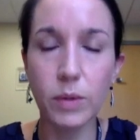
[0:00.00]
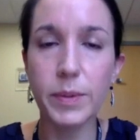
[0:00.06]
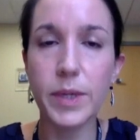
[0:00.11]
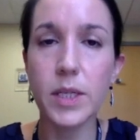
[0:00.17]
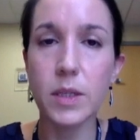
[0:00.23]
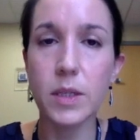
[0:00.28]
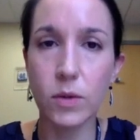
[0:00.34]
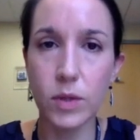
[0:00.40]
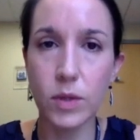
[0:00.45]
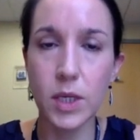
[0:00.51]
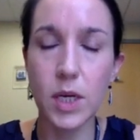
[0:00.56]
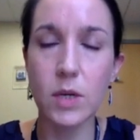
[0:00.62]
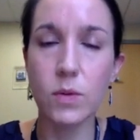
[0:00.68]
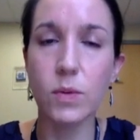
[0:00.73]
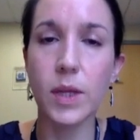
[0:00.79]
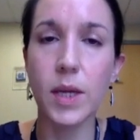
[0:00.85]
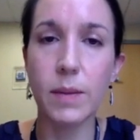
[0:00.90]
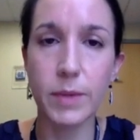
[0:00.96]
be associated
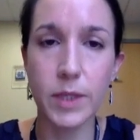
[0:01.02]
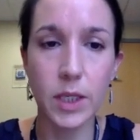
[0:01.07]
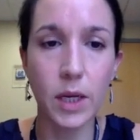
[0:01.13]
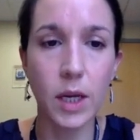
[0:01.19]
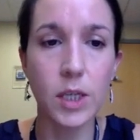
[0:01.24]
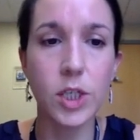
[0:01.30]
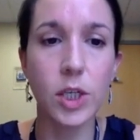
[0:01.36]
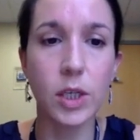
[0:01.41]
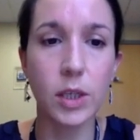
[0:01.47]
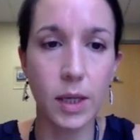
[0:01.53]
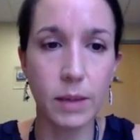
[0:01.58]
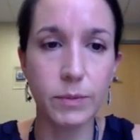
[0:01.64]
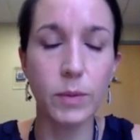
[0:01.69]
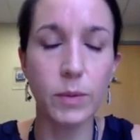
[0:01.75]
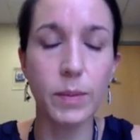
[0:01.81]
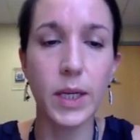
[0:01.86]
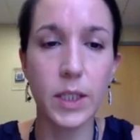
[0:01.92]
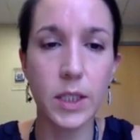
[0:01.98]
with hematological
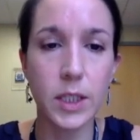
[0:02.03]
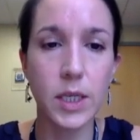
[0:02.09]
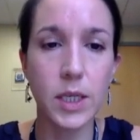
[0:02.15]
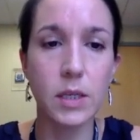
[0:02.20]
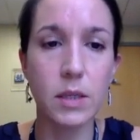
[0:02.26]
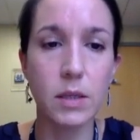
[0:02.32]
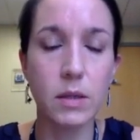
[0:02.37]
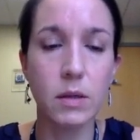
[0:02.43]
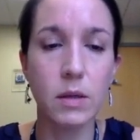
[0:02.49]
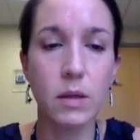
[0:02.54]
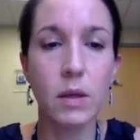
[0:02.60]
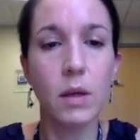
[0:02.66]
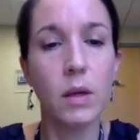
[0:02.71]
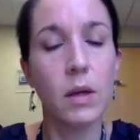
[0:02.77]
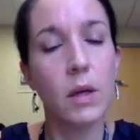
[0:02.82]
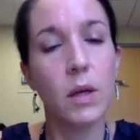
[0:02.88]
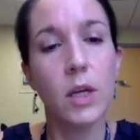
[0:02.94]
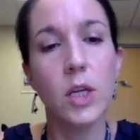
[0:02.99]
abnormalities.
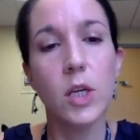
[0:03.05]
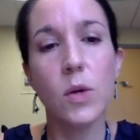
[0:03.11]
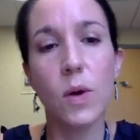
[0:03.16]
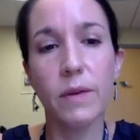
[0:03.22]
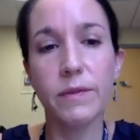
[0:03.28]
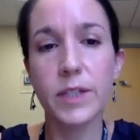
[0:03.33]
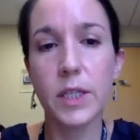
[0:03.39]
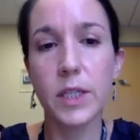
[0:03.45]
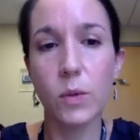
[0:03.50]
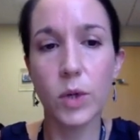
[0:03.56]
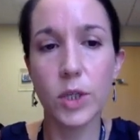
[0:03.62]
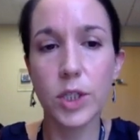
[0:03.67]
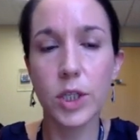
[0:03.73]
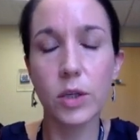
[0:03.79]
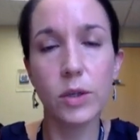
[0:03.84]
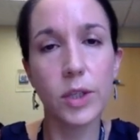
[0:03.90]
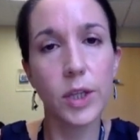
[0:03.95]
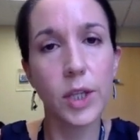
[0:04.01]
You obviously want to
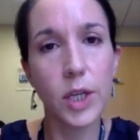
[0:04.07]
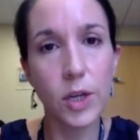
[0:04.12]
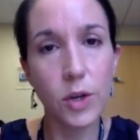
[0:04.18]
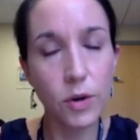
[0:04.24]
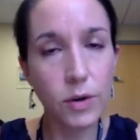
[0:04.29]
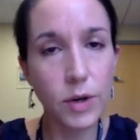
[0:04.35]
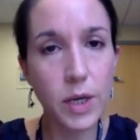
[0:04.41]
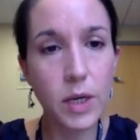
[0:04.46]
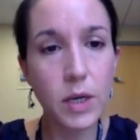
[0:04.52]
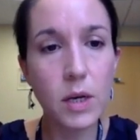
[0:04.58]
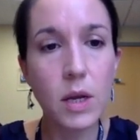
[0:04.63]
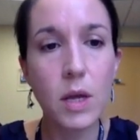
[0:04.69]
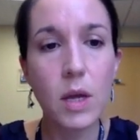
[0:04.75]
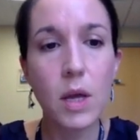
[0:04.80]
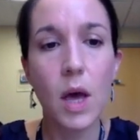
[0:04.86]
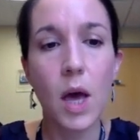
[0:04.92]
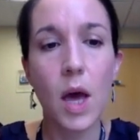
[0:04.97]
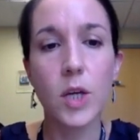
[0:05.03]
look at the urine.
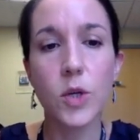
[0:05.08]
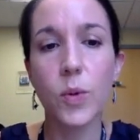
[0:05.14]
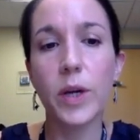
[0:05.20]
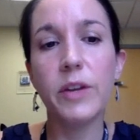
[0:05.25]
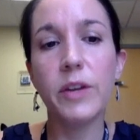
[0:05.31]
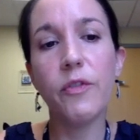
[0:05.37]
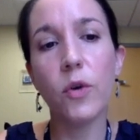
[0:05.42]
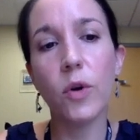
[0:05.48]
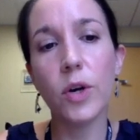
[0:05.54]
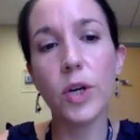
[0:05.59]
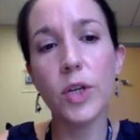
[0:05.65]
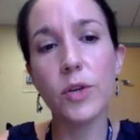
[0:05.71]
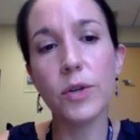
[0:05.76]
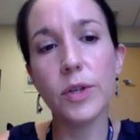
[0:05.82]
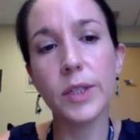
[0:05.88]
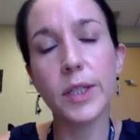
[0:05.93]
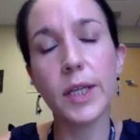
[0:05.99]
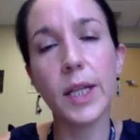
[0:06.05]
A 24-hour
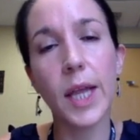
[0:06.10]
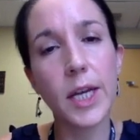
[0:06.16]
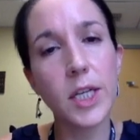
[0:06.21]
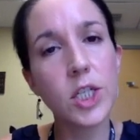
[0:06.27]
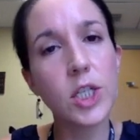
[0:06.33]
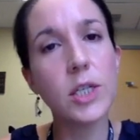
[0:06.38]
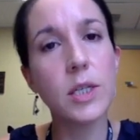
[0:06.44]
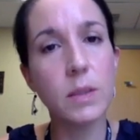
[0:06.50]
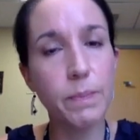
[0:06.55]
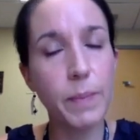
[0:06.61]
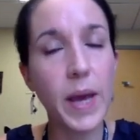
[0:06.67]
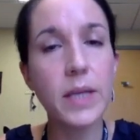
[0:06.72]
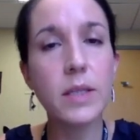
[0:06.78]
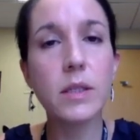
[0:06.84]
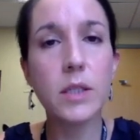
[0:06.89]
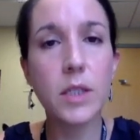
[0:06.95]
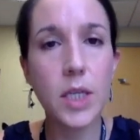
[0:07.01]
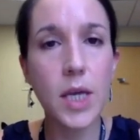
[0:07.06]
urine collection is
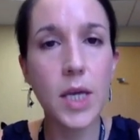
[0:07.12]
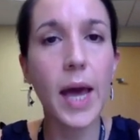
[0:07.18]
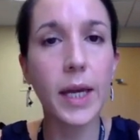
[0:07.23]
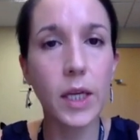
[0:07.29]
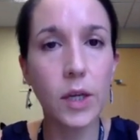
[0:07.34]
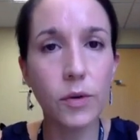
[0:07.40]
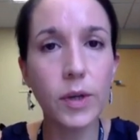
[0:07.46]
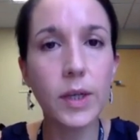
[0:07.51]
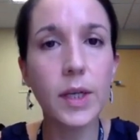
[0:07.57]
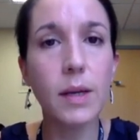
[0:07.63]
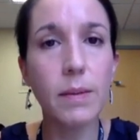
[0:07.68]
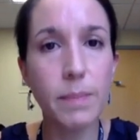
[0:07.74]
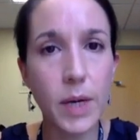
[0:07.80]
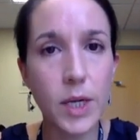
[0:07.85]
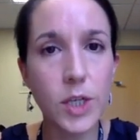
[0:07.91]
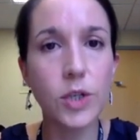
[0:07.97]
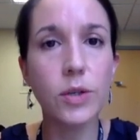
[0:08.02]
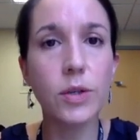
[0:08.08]
best to accurately
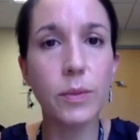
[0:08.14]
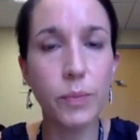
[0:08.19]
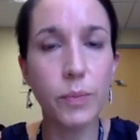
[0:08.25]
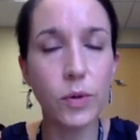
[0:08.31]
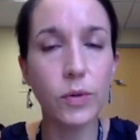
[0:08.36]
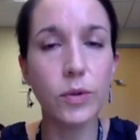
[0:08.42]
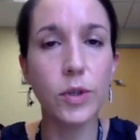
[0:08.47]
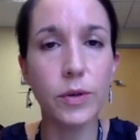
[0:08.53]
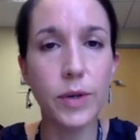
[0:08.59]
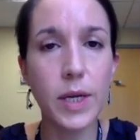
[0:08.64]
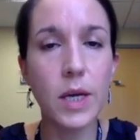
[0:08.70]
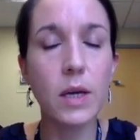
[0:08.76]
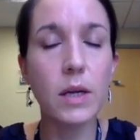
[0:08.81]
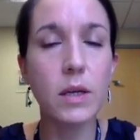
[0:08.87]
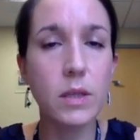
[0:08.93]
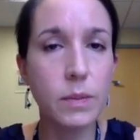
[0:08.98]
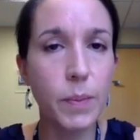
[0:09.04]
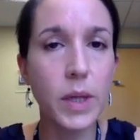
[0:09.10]
measure the proteinuria.
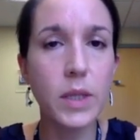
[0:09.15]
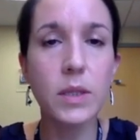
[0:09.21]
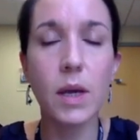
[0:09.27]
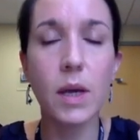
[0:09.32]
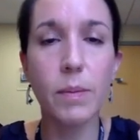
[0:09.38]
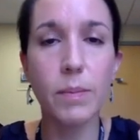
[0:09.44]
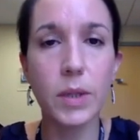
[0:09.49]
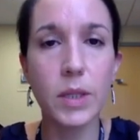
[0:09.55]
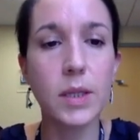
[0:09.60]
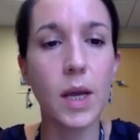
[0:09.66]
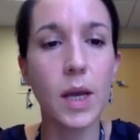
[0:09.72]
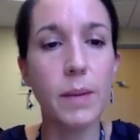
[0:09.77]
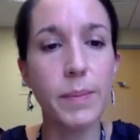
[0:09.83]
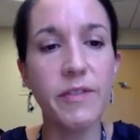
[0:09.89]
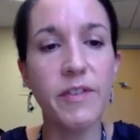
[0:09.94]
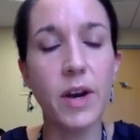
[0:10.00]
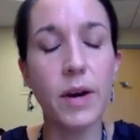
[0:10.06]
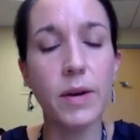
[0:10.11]
Spot samples can be
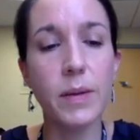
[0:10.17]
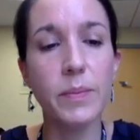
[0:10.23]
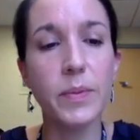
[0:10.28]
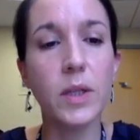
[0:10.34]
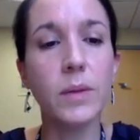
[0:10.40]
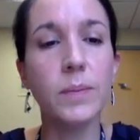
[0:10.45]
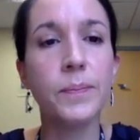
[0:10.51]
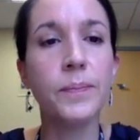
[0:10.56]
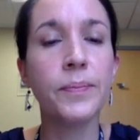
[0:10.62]
variable.